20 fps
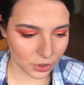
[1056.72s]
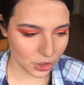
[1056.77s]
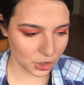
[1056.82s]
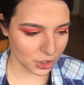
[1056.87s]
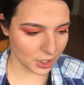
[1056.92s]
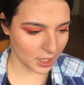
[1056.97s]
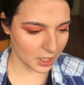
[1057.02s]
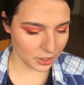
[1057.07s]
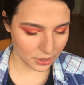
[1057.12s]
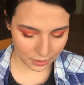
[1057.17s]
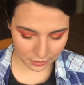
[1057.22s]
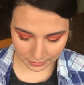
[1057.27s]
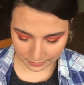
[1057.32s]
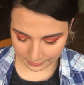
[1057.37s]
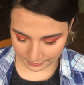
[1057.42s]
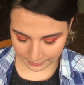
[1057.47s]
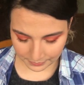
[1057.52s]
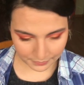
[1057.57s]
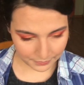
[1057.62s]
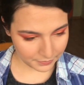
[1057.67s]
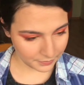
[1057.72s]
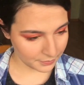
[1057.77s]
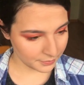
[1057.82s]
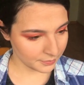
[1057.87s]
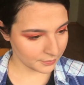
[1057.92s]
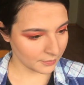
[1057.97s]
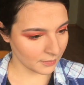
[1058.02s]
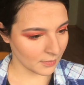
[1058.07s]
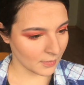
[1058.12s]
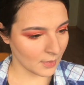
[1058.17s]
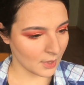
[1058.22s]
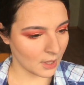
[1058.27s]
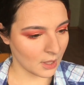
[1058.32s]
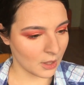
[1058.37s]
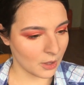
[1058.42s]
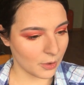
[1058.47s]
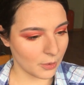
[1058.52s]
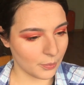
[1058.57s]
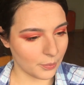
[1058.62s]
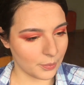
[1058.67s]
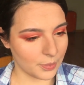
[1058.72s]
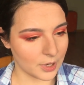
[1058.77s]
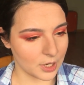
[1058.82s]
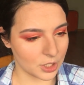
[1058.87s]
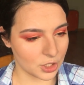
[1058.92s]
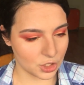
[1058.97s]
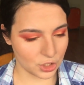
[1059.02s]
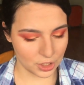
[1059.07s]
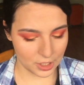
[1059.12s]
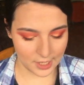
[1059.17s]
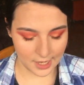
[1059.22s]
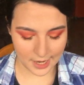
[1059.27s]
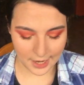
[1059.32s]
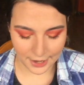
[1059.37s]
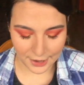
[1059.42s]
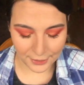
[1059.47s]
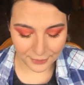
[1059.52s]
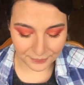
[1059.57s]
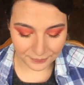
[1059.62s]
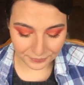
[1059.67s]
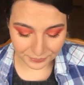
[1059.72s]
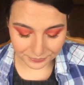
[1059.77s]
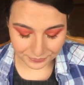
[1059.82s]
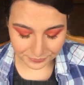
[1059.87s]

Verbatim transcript: the shadow. But yeah.